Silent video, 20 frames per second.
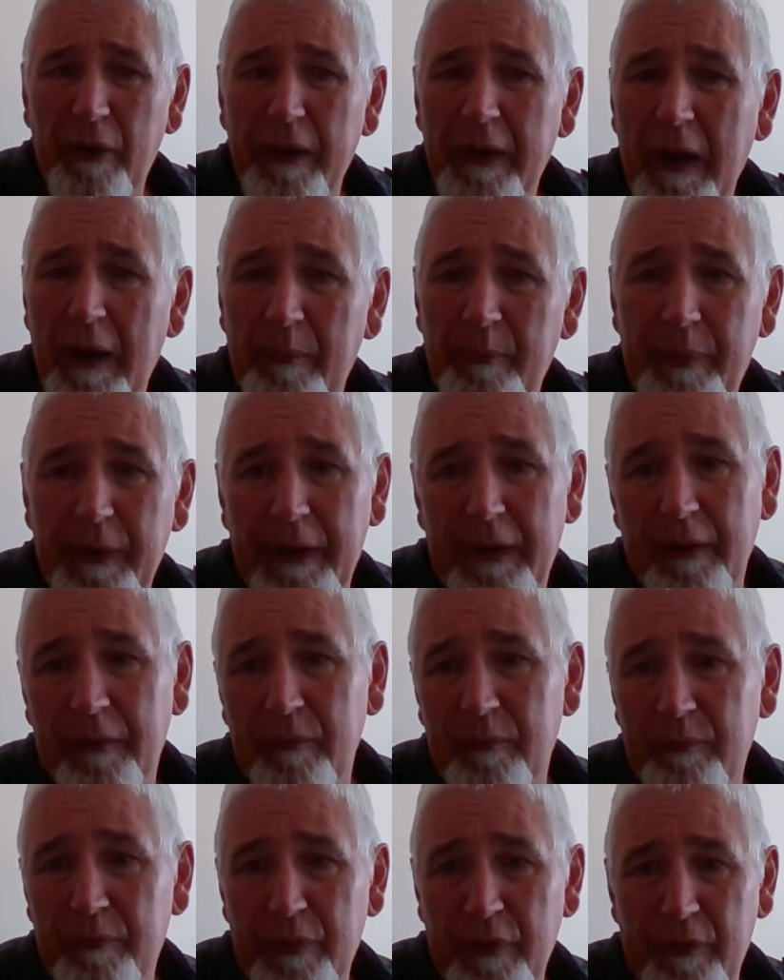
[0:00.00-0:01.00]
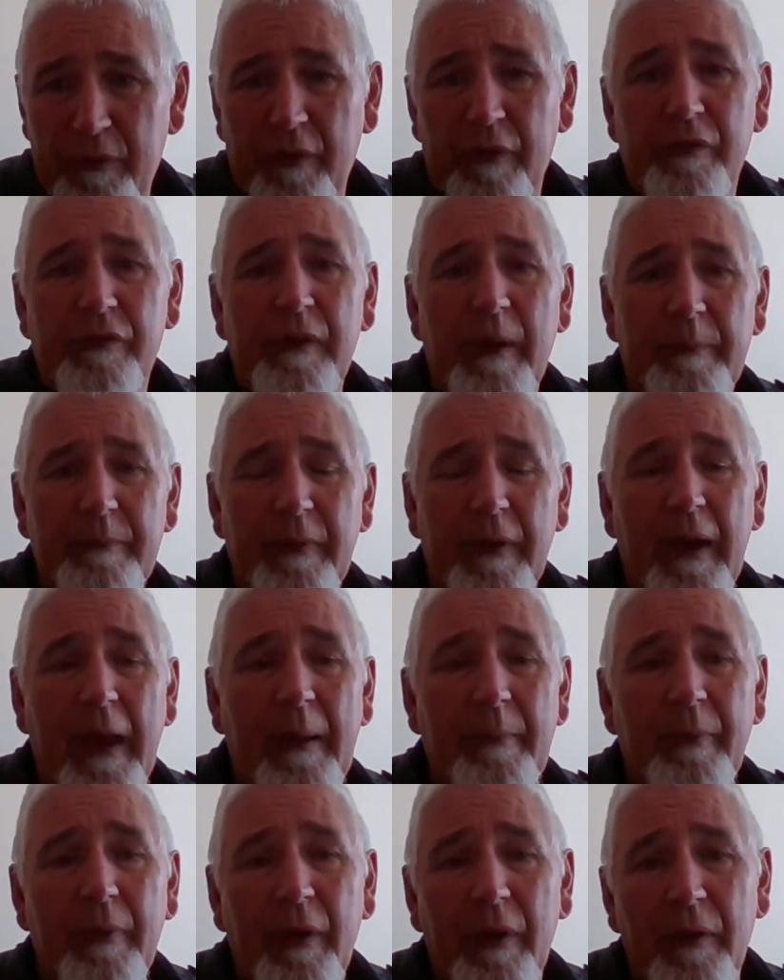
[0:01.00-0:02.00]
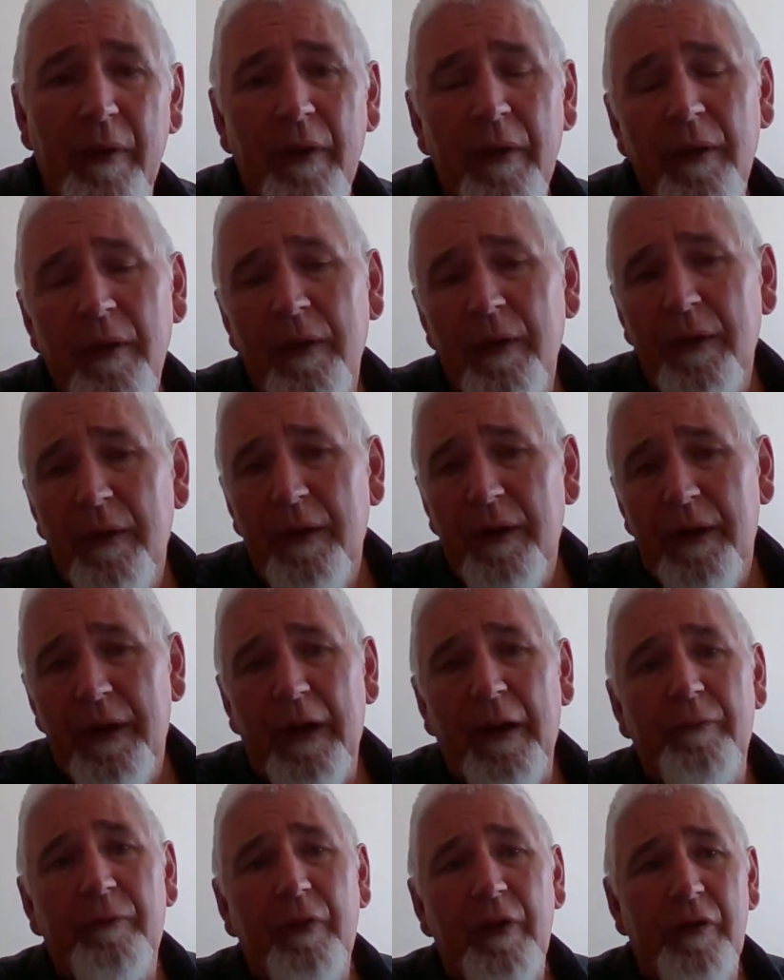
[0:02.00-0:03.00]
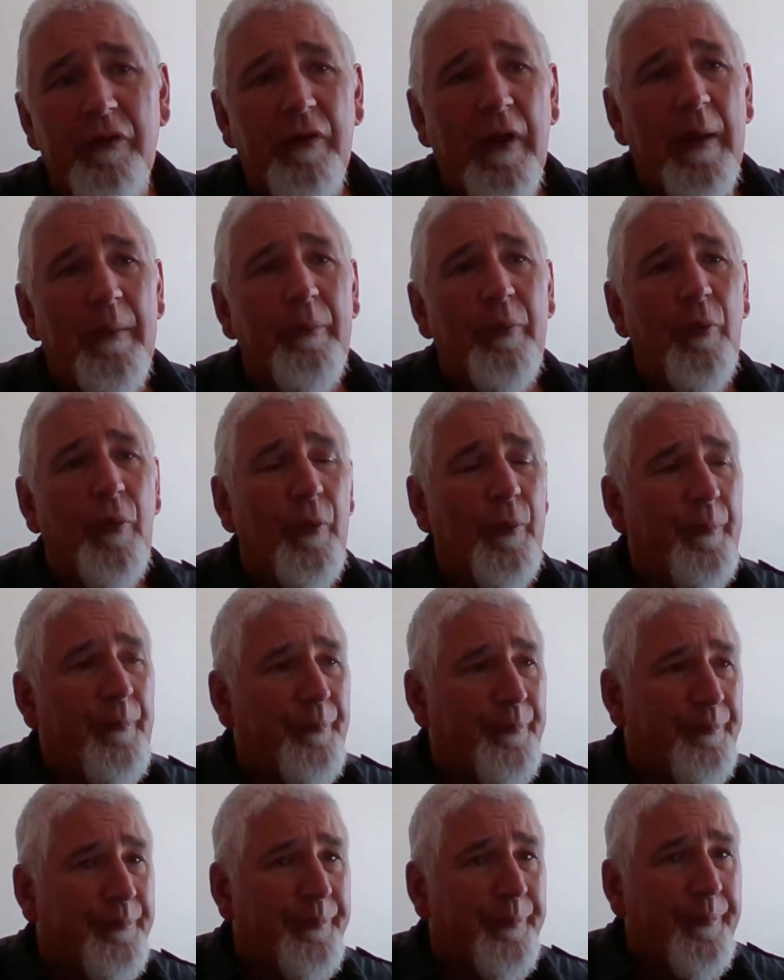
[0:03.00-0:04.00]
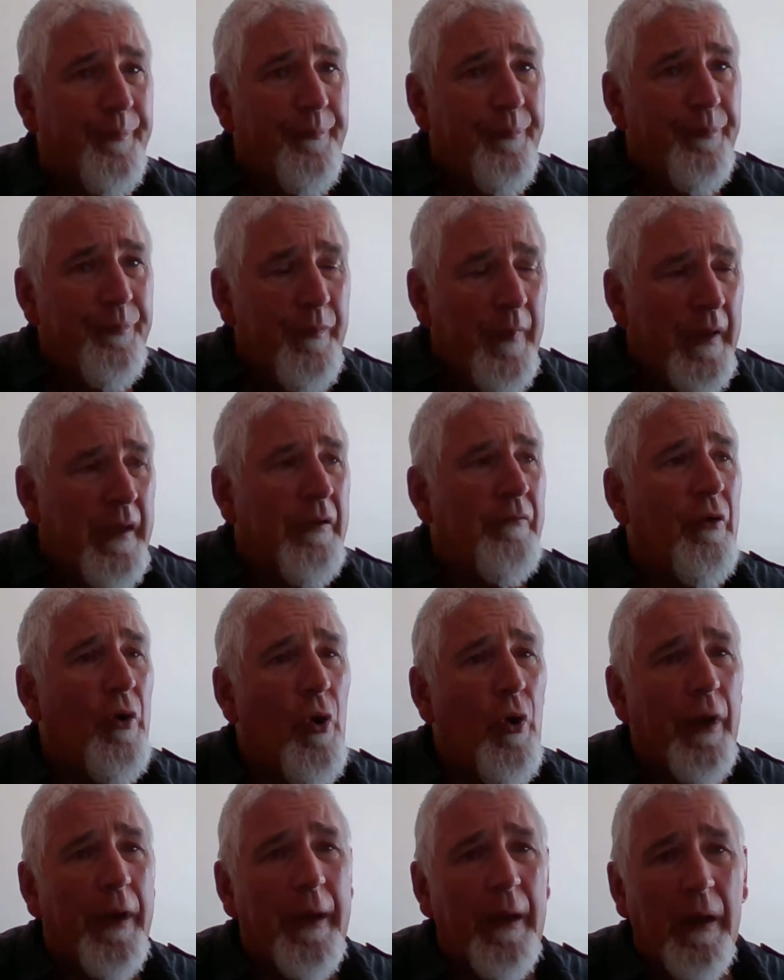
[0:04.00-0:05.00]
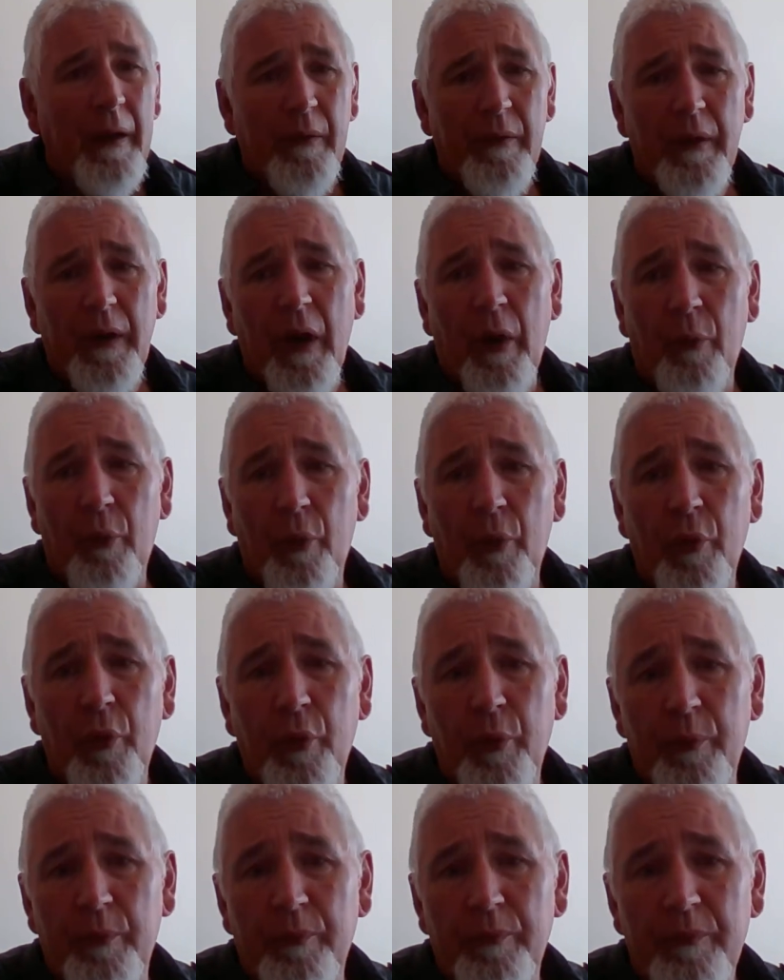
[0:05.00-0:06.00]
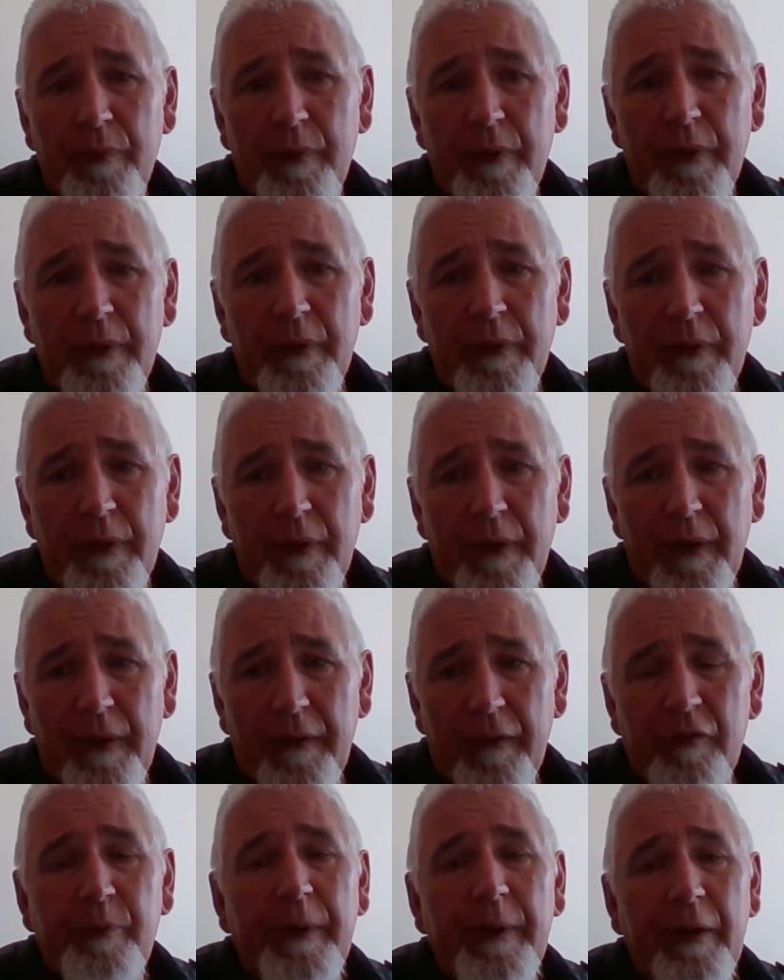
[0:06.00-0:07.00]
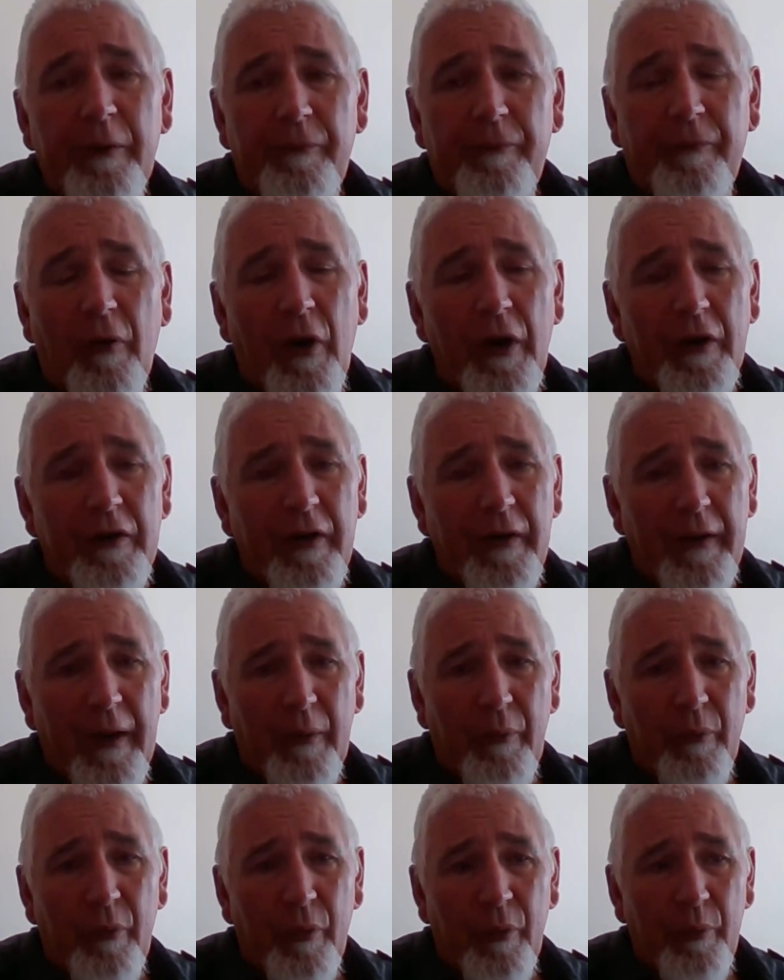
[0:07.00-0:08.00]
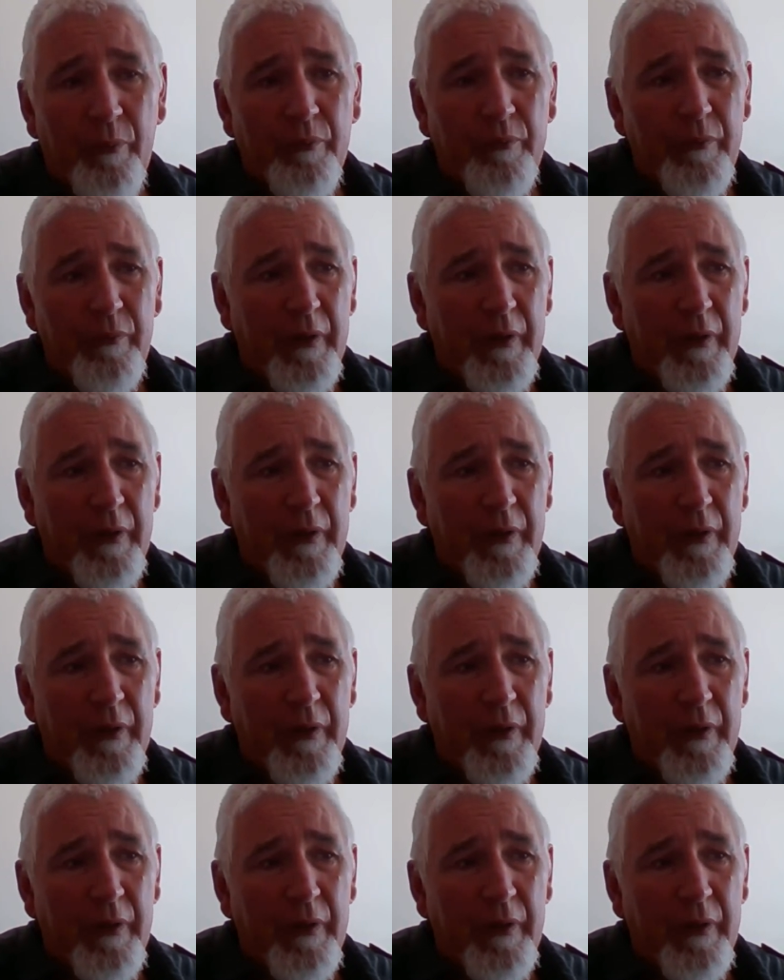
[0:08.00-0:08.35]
I can't pick it, but there's something happening. For example, you ever gone in a room? There's been a fight in that room.